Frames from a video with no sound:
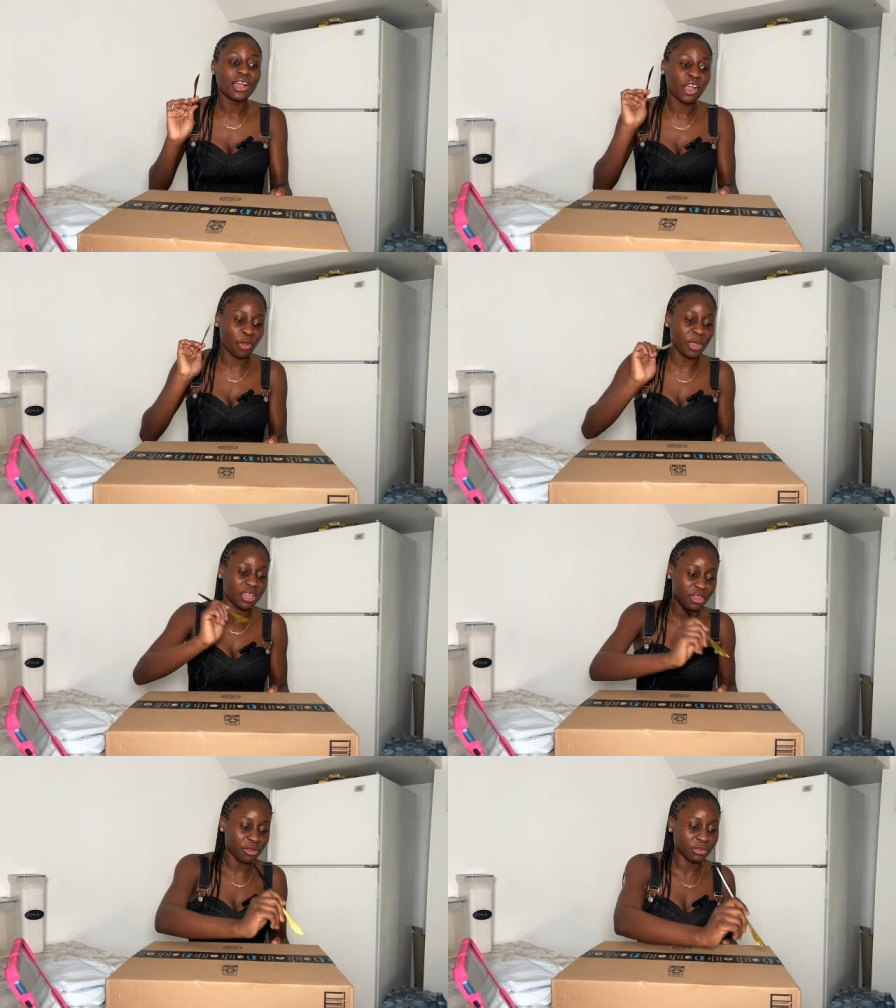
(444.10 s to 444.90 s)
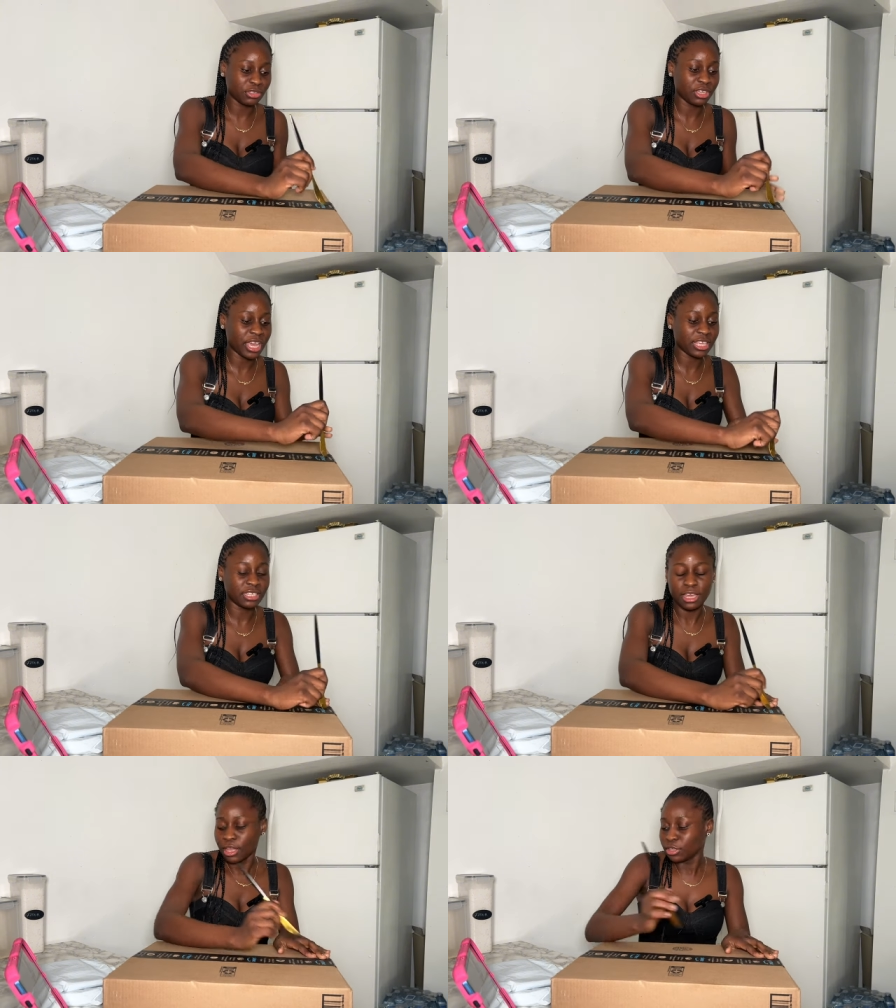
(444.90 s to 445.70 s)
Quick use, you guys.
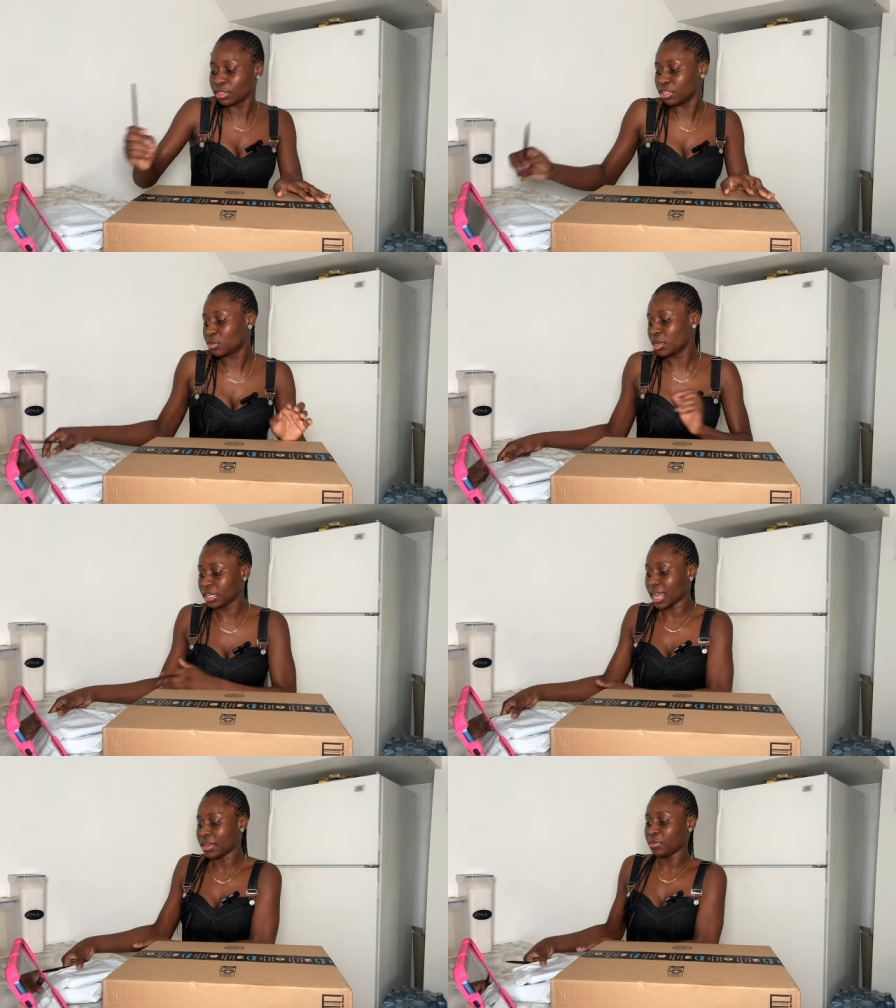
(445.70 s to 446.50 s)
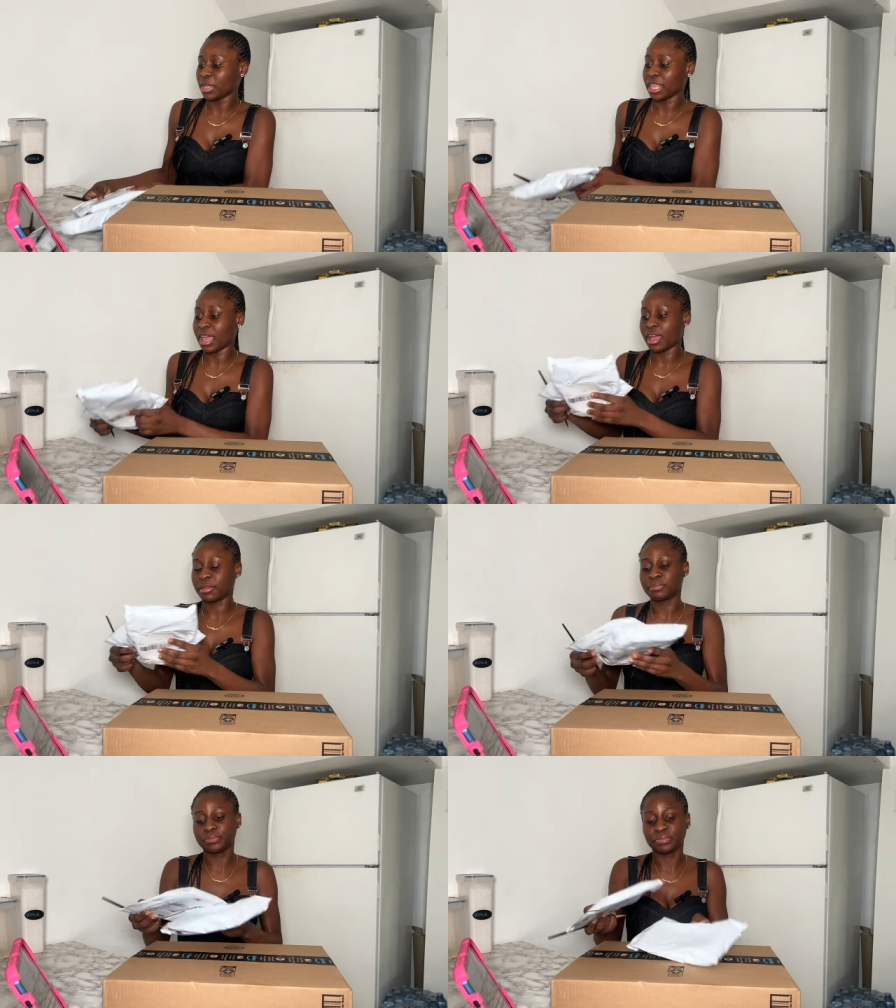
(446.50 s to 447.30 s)
So this one, I know what they are.
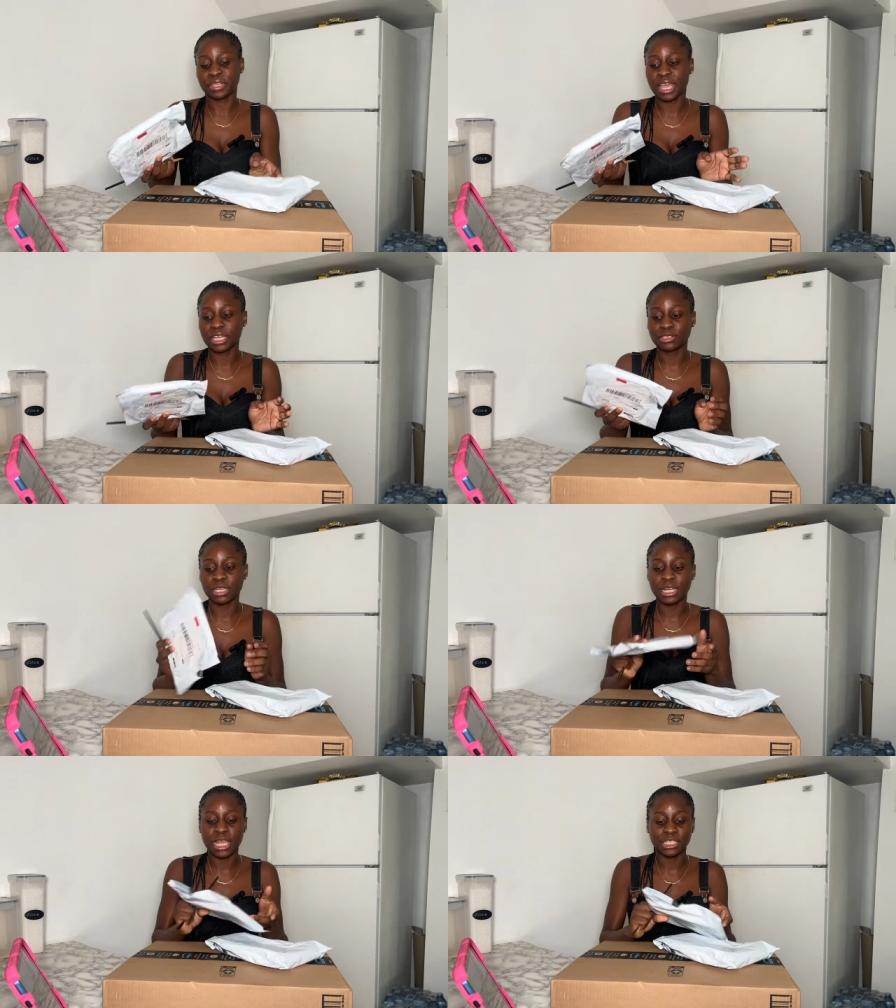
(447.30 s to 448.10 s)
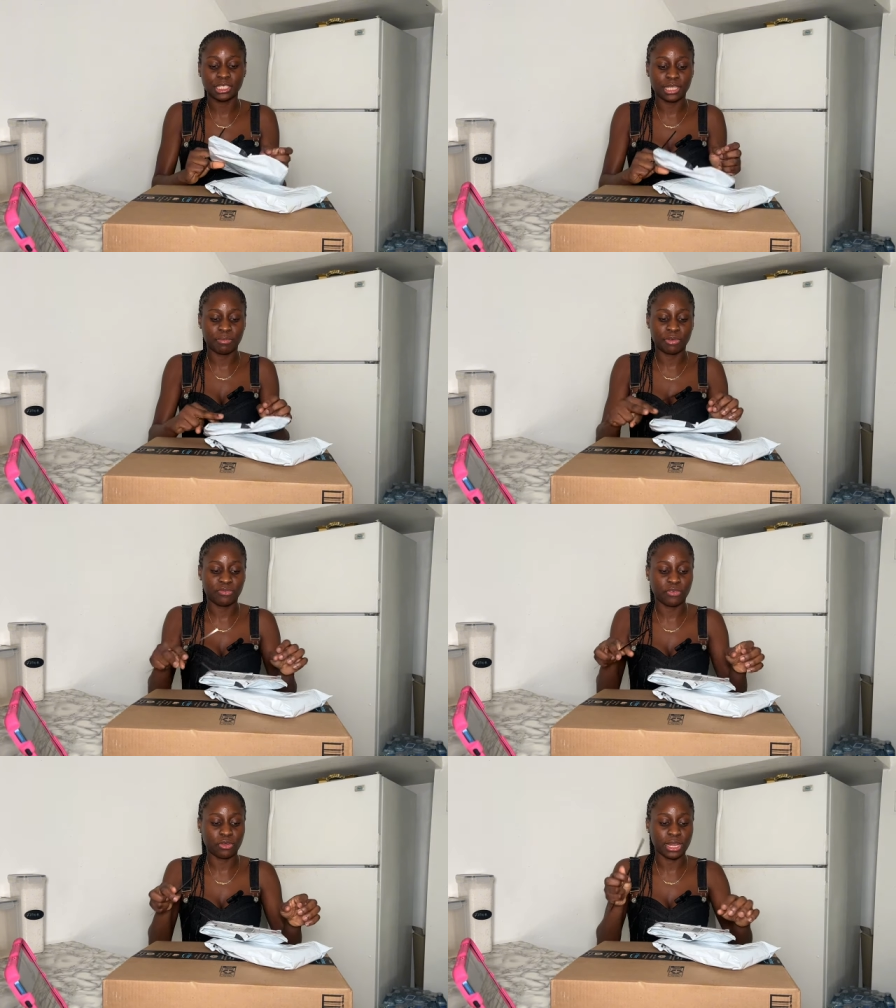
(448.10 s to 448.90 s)
They're actually lashes I bought
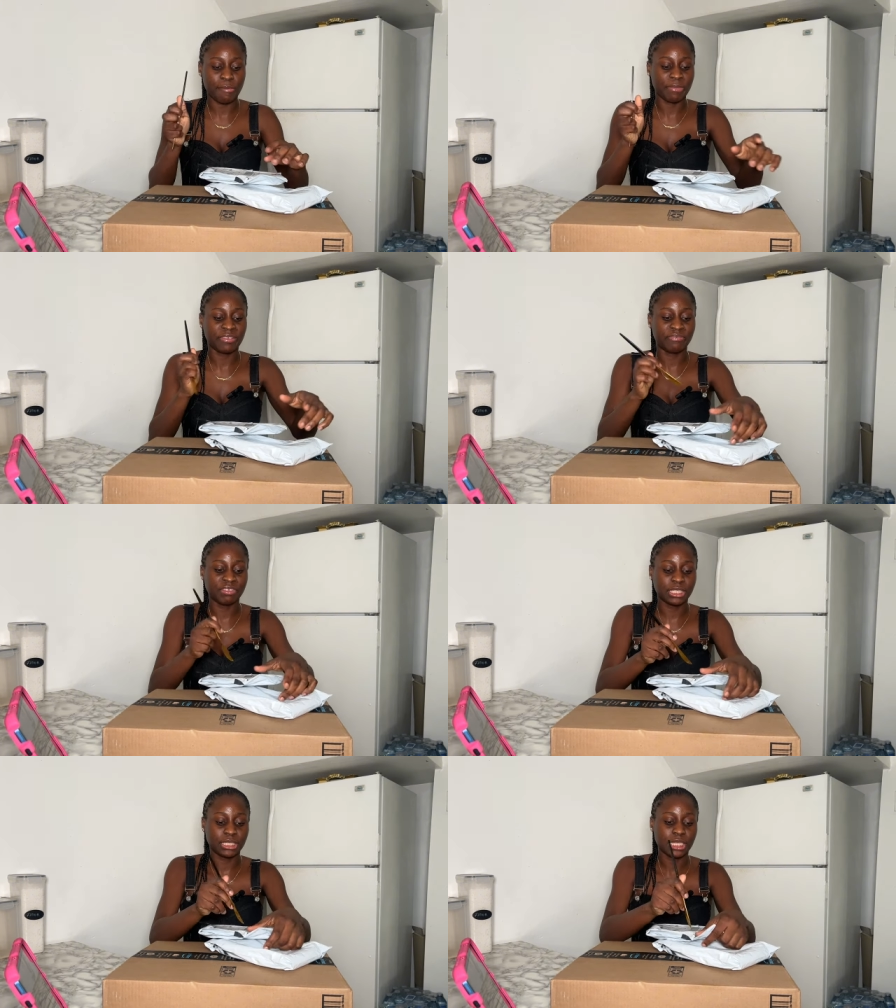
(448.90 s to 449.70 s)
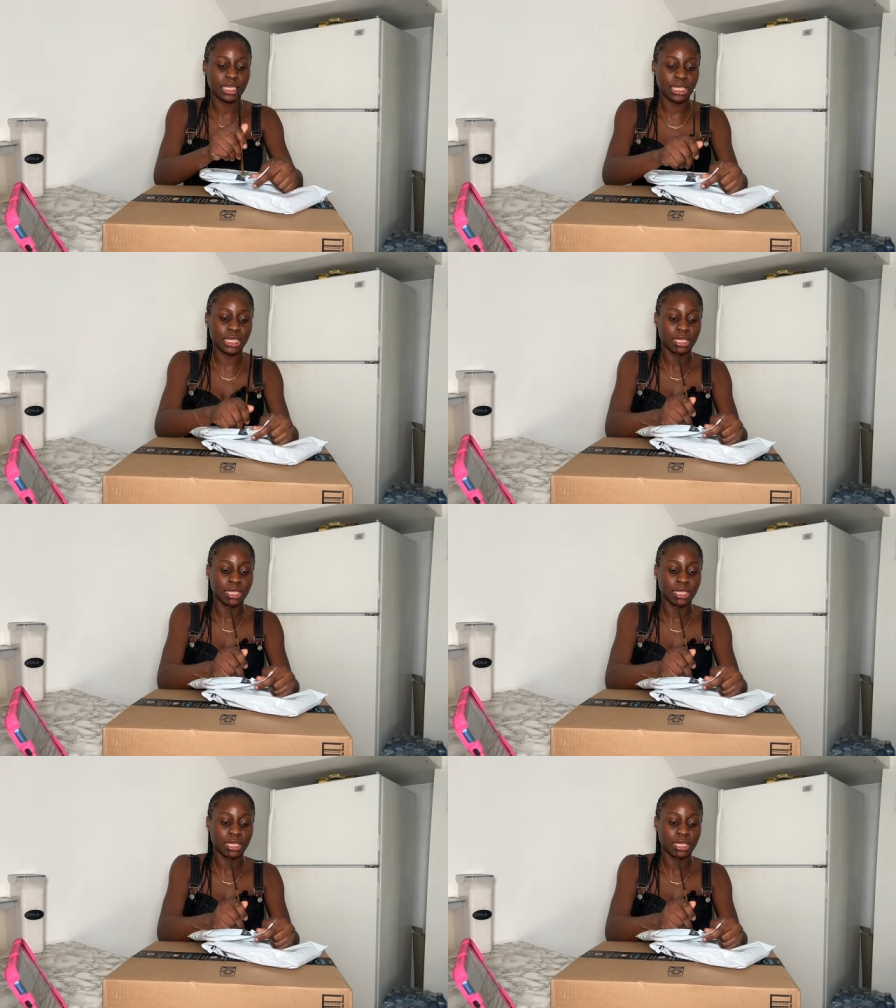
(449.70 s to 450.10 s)
for Glam by Fissy.